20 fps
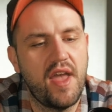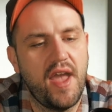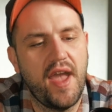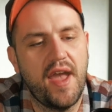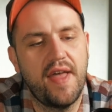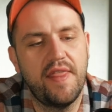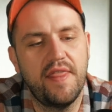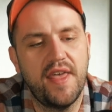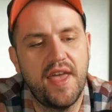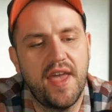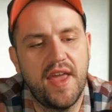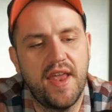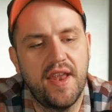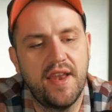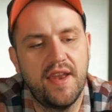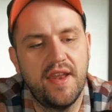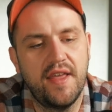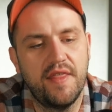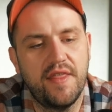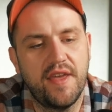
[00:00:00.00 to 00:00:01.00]
and
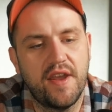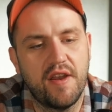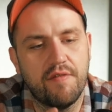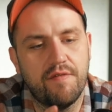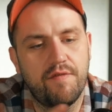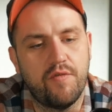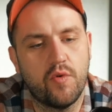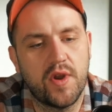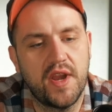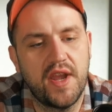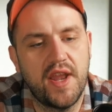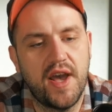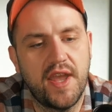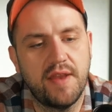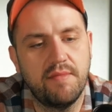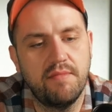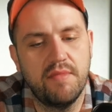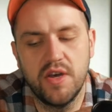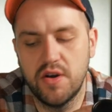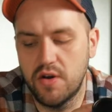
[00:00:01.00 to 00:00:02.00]
then they're
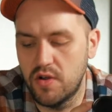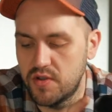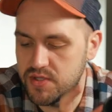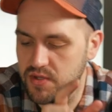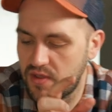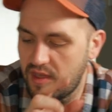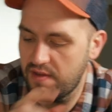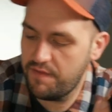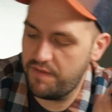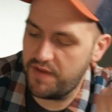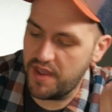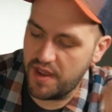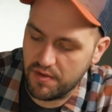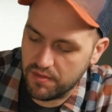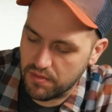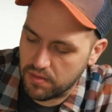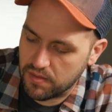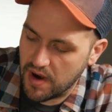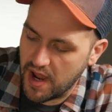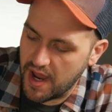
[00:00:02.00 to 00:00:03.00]
49 mil, so they fit
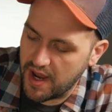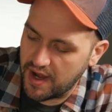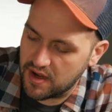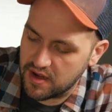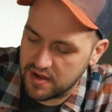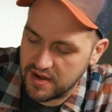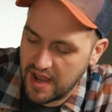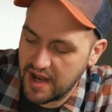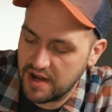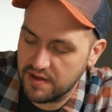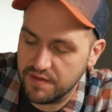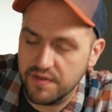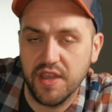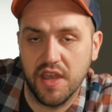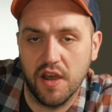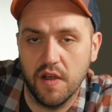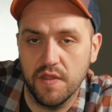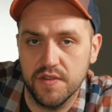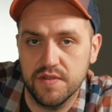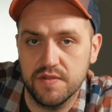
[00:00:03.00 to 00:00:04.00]
right natively
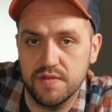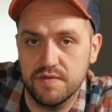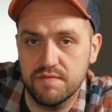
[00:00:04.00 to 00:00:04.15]
on the